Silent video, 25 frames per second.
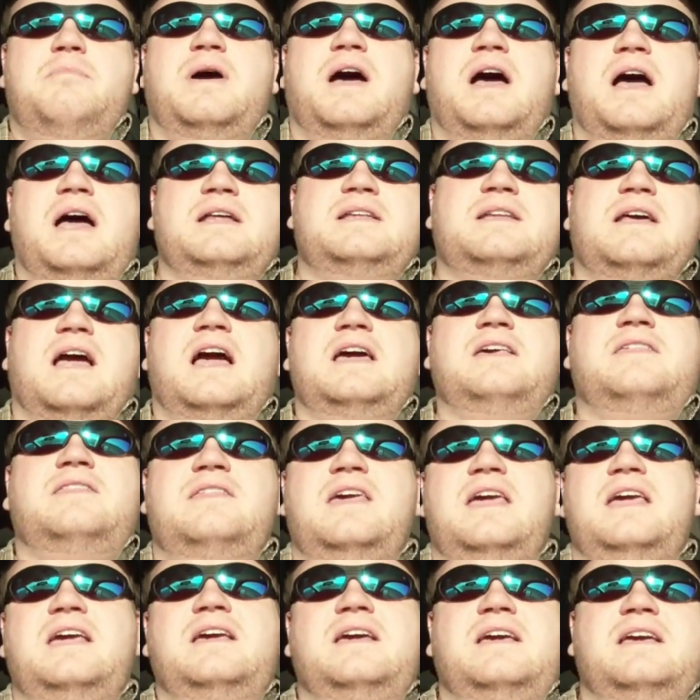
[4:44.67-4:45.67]
but I
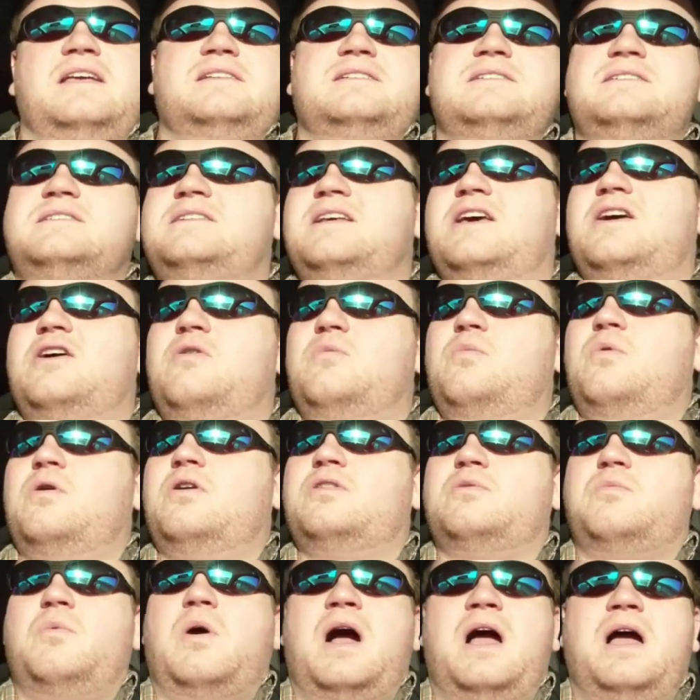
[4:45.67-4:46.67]
think it's still
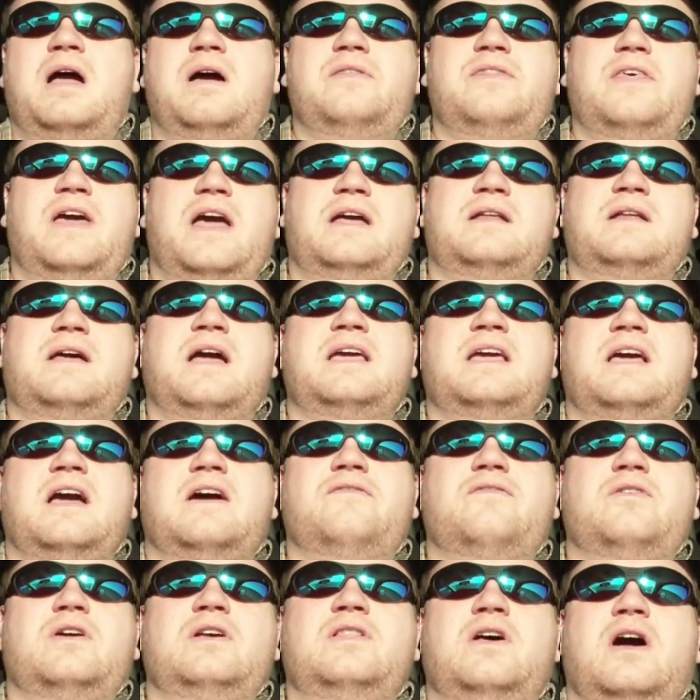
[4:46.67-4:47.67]
worthwhile that I
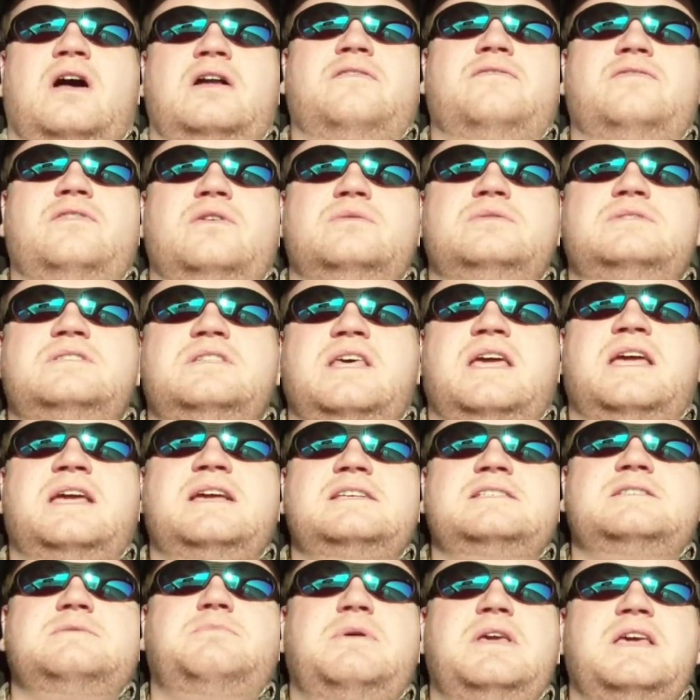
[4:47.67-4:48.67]
cover a lot of those
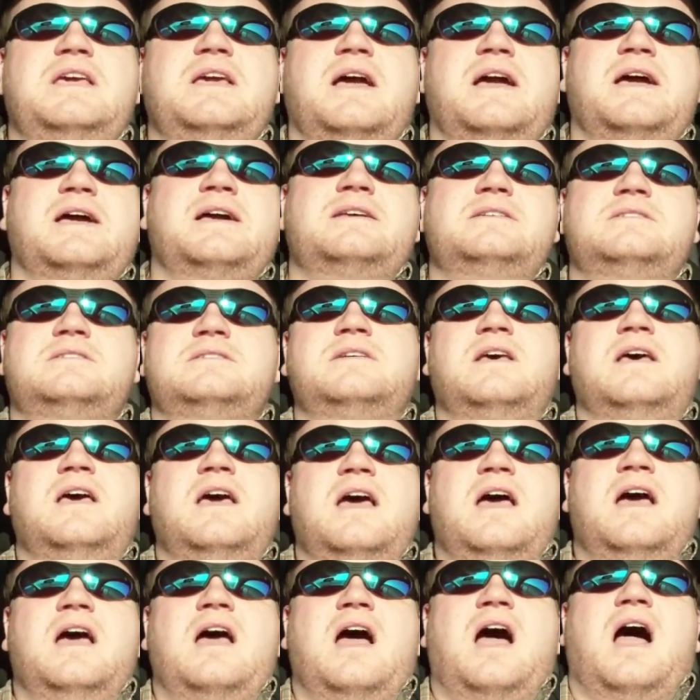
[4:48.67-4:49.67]
things because
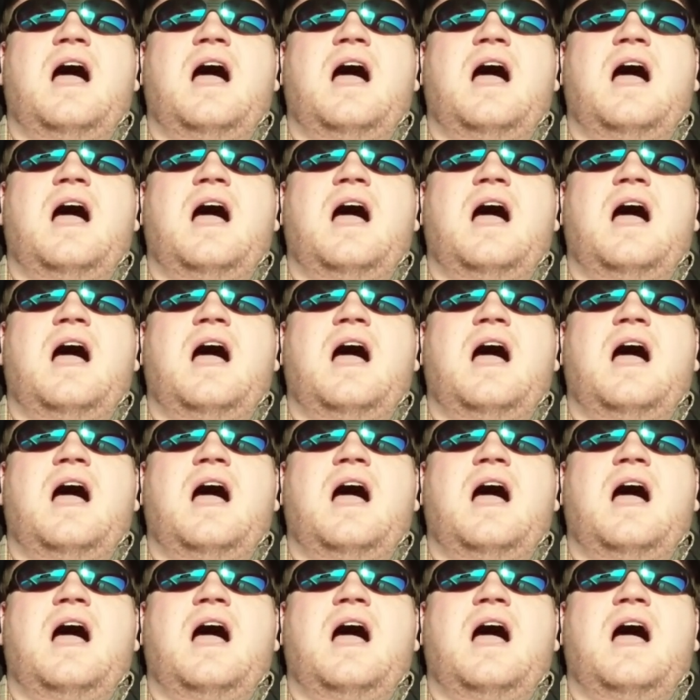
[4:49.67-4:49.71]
